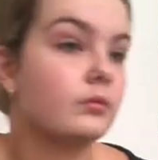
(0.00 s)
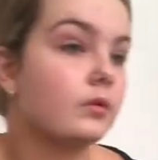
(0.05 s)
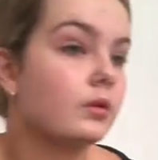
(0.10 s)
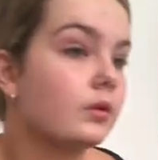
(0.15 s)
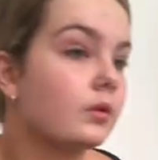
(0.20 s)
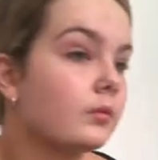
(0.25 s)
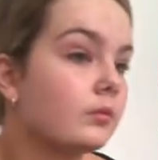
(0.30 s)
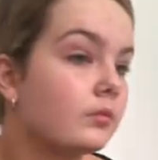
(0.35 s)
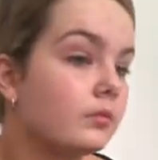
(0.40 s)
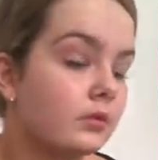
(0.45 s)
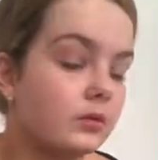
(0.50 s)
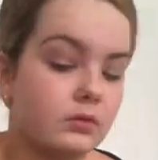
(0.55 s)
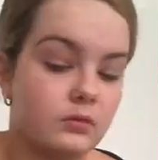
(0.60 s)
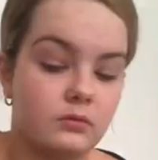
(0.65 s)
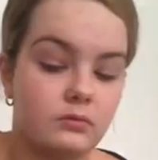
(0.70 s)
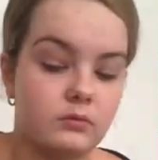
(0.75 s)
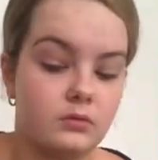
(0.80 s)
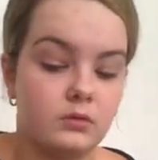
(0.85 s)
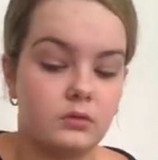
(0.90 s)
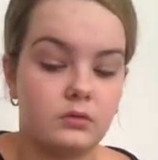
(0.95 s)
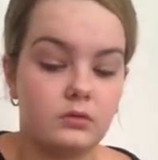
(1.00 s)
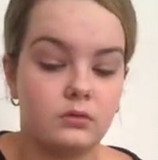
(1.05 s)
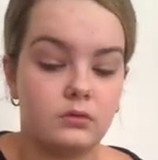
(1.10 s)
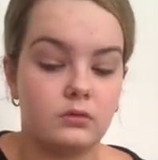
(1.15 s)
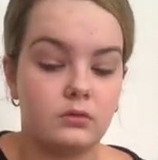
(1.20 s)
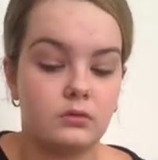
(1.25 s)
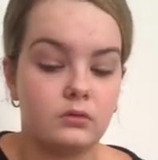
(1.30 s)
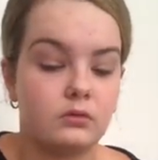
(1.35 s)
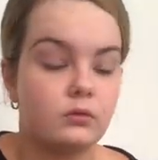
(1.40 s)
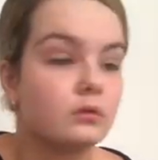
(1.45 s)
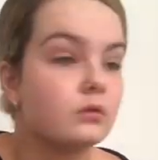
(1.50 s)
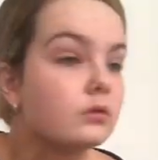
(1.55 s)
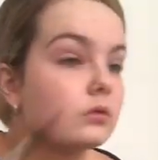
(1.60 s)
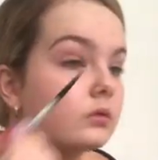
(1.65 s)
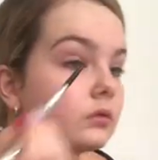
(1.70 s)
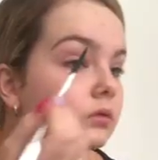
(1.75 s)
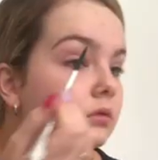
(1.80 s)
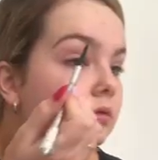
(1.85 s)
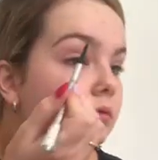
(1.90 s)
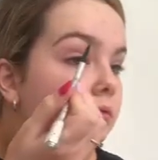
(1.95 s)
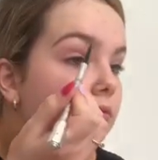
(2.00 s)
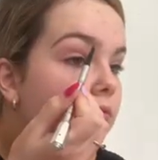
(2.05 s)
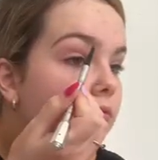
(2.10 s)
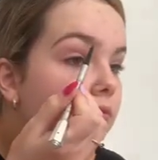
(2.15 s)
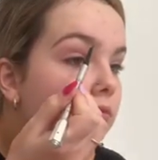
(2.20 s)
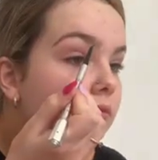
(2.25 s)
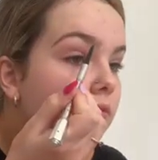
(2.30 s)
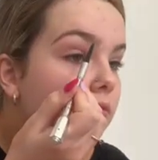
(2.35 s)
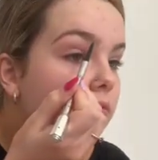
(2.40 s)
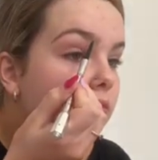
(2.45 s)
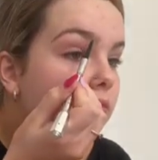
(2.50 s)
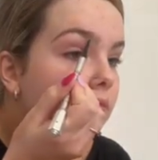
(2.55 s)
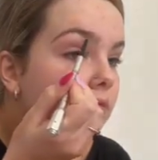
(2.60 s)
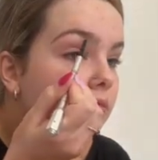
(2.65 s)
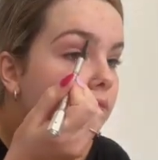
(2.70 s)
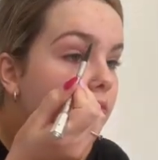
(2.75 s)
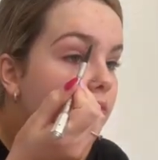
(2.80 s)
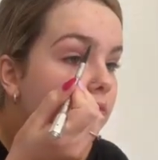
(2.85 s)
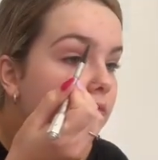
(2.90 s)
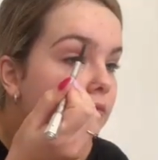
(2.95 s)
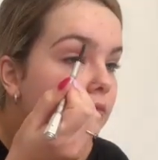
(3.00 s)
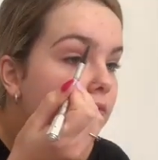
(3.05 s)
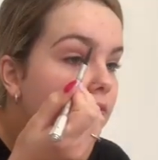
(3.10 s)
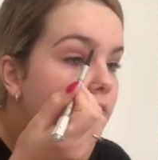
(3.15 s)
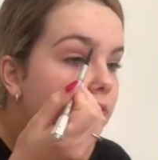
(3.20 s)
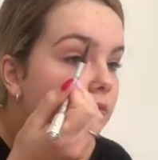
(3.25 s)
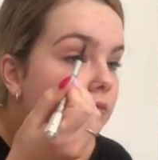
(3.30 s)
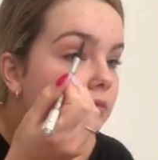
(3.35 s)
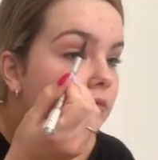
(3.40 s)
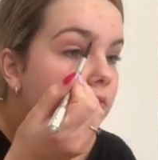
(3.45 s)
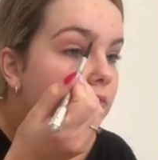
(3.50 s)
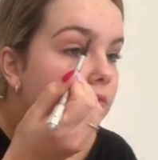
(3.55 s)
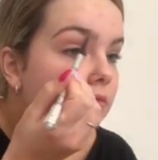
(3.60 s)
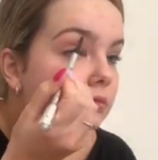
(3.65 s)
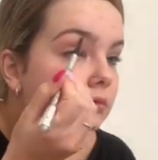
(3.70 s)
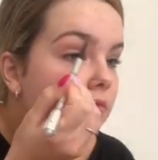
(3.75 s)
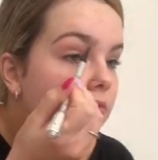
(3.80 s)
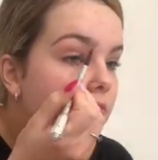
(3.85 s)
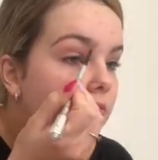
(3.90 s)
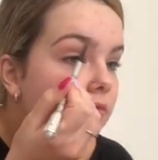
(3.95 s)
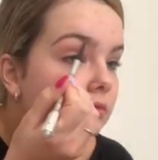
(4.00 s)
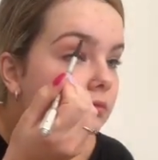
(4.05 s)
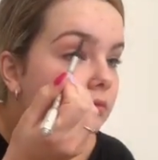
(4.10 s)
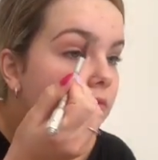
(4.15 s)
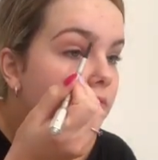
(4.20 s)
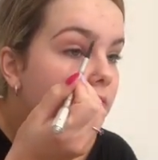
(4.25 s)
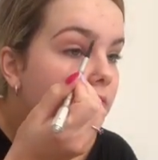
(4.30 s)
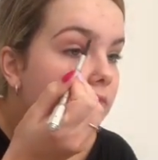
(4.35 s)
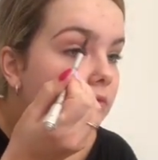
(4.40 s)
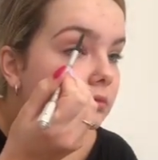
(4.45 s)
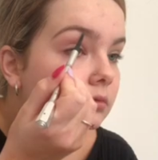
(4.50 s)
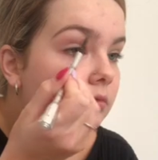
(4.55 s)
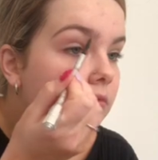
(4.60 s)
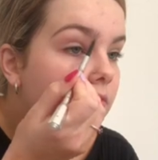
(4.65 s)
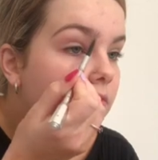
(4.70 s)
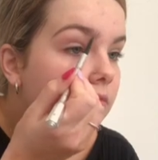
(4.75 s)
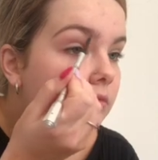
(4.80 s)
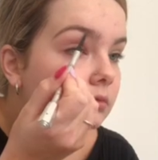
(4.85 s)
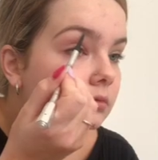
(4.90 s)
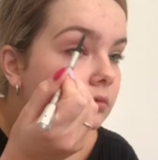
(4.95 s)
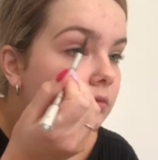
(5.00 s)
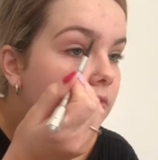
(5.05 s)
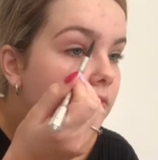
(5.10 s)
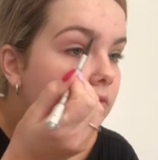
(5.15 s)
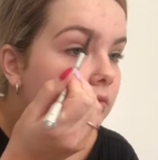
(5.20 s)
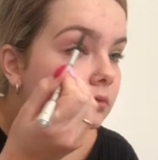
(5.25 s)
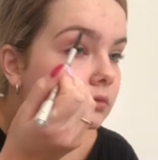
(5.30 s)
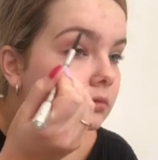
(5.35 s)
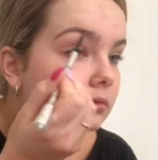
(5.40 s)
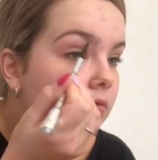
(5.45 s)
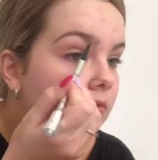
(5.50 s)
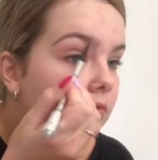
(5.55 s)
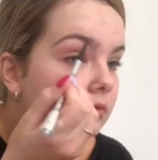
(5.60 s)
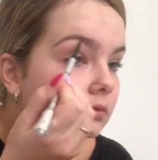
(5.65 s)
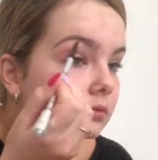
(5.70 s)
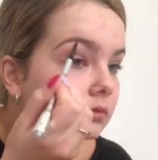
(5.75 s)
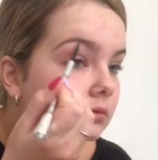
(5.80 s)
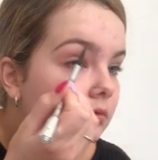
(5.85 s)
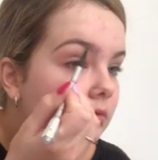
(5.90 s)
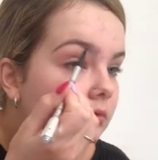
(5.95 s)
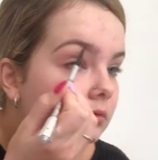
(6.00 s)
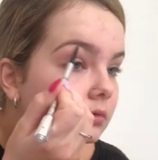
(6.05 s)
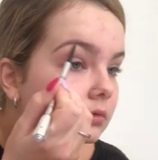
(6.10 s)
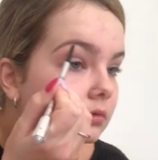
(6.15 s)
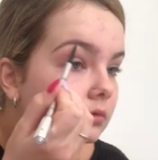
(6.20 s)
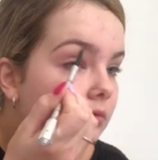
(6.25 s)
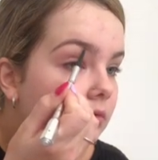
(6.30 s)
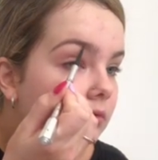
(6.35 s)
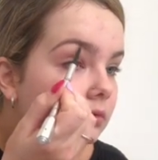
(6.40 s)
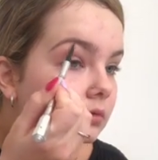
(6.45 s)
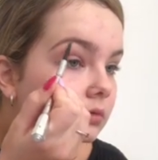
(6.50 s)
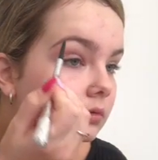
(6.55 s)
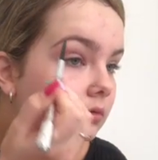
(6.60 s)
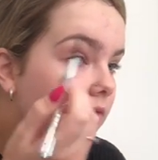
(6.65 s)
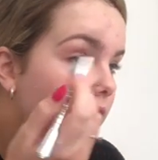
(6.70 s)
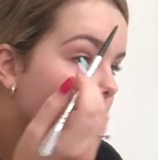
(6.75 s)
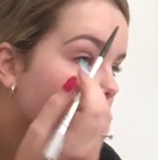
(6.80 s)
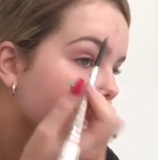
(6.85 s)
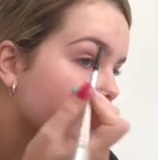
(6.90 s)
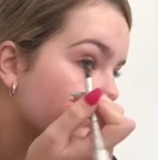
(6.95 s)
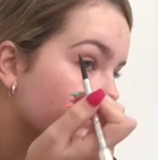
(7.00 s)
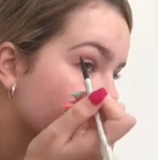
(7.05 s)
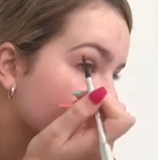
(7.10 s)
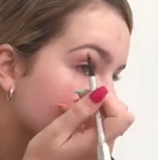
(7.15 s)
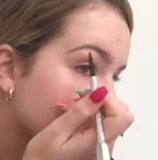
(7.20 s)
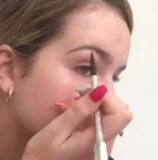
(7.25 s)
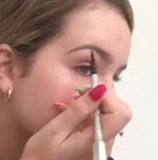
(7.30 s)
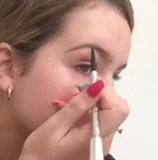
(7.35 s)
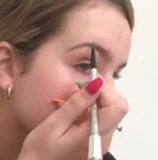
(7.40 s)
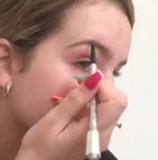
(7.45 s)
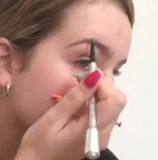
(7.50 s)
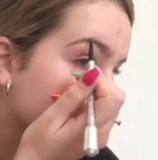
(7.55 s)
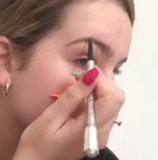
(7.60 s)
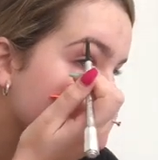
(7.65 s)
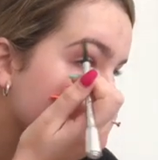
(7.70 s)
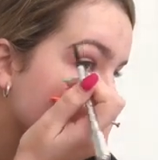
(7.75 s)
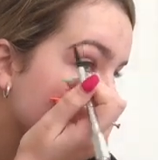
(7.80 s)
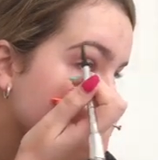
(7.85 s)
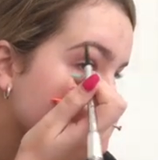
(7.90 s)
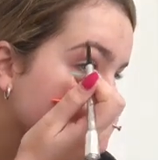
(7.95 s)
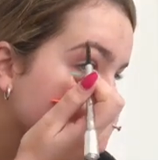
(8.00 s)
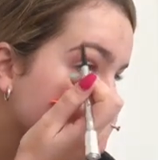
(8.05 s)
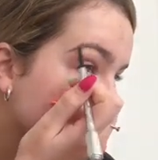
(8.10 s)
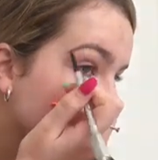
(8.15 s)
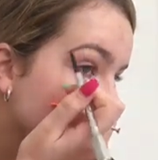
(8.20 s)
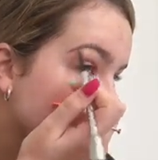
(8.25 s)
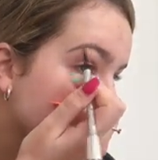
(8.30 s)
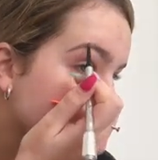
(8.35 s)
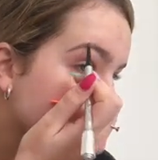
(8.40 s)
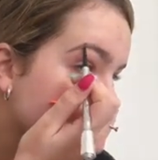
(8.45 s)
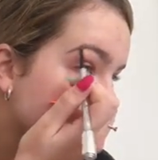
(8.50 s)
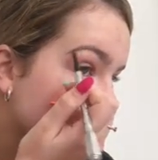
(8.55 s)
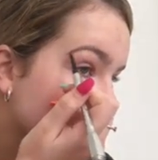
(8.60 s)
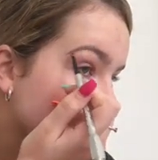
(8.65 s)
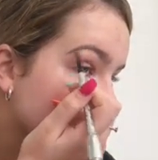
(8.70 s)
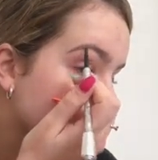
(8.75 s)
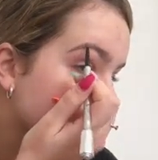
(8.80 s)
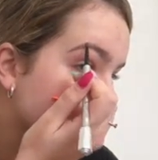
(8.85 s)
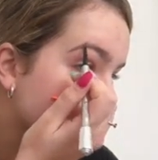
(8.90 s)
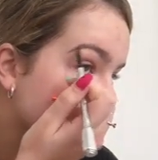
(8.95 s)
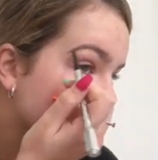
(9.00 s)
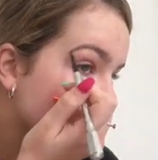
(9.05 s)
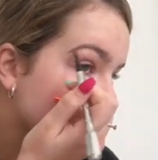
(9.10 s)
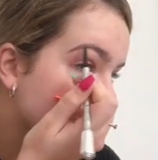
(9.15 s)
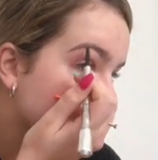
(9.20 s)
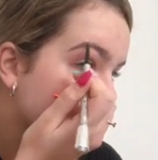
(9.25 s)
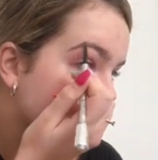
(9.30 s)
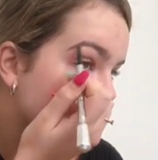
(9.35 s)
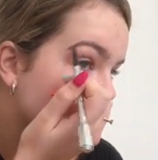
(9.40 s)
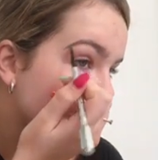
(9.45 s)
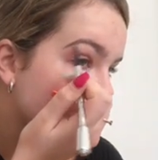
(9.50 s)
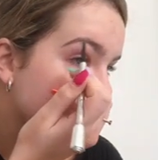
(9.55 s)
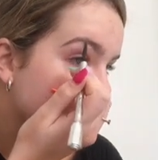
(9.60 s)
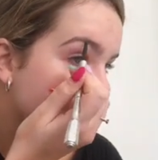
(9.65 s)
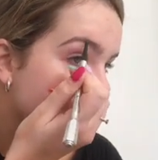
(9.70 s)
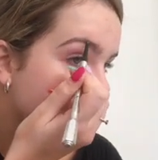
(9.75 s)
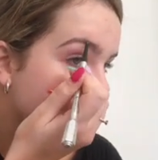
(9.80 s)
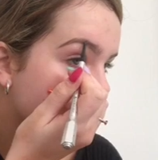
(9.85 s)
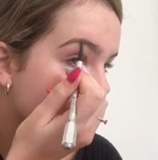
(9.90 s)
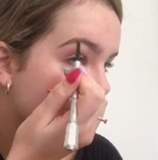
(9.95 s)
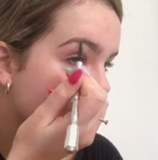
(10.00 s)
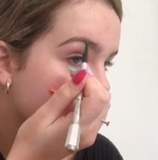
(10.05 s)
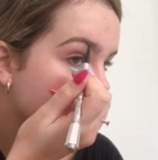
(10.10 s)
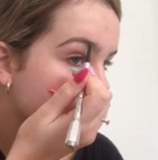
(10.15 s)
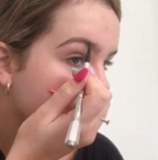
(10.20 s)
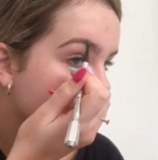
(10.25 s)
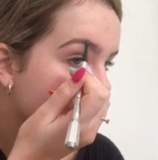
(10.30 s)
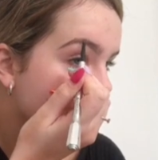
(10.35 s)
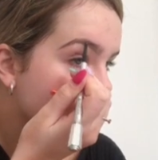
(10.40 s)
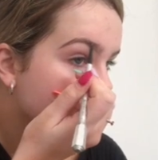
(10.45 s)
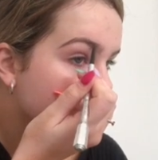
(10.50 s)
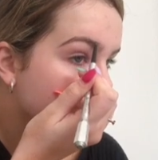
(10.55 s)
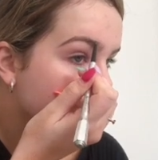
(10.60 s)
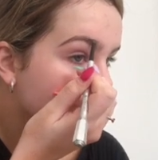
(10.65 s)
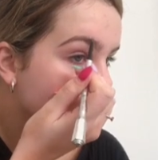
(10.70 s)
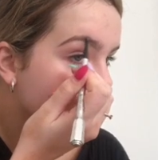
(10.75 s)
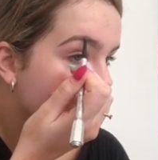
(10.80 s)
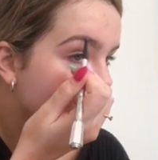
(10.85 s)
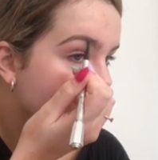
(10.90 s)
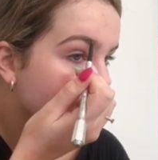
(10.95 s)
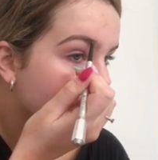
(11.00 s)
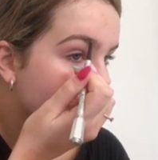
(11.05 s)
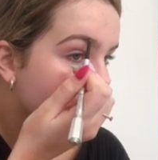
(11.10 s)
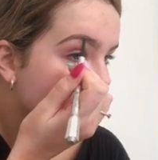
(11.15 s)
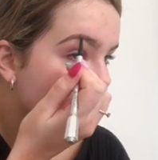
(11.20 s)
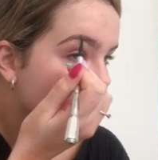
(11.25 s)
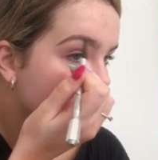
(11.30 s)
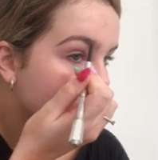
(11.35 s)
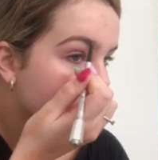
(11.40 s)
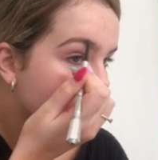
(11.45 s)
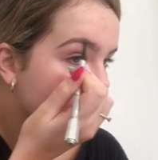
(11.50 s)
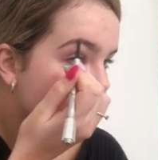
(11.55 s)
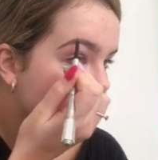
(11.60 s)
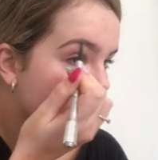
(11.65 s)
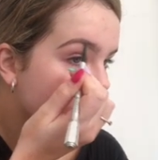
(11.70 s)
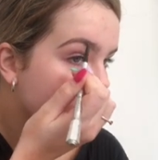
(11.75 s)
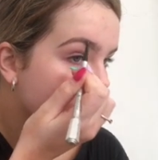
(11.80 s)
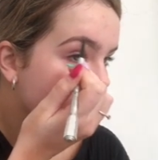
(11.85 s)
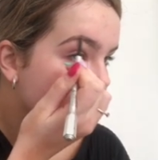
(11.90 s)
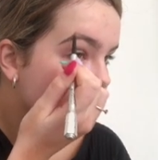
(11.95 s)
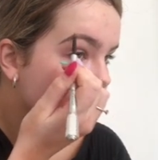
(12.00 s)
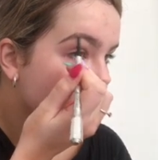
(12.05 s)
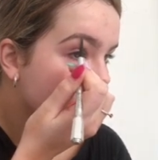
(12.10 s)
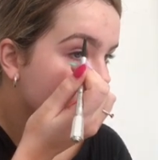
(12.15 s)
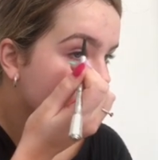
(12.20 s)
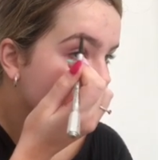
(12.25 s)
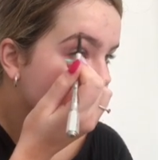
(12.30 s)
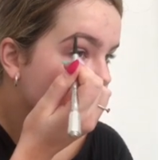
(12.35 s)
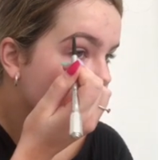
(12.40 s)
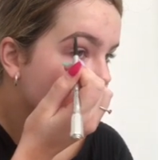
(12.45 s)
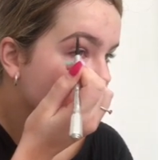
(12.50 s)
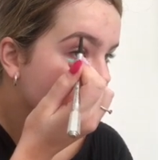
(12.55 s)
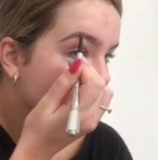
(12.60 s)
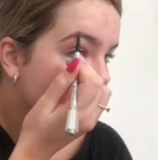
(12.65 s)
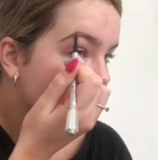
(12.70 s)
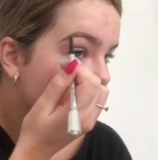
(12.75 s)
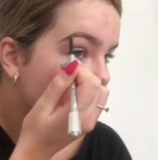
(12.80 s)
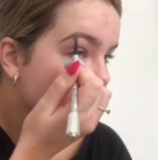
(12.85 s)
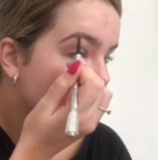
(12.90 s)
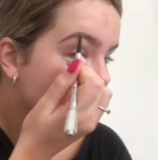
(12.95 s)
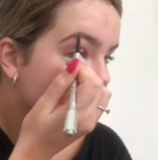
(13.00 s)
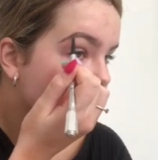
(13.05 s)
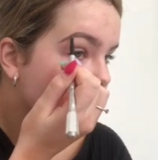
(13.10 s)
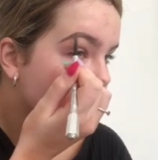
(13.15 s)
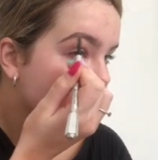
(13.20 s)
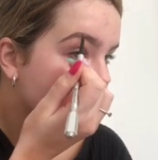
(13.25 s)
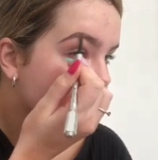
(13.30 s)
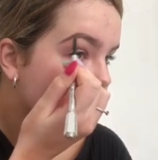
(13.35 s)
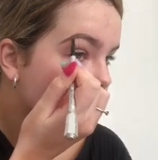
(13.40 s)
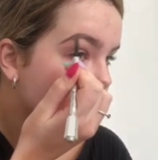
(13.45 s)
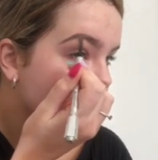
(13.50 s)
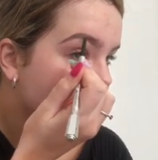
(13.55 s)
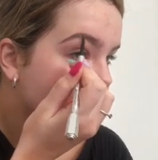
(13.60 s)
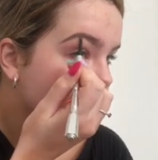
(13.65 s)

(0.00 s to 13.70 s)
pencil in the shade 5. I literally just outline my brows first to give it a shape, and then I literally fill in any sparse areas. For my everyday makeup I don't really like a very strong in your face brow, which is why I tend to use a pencil.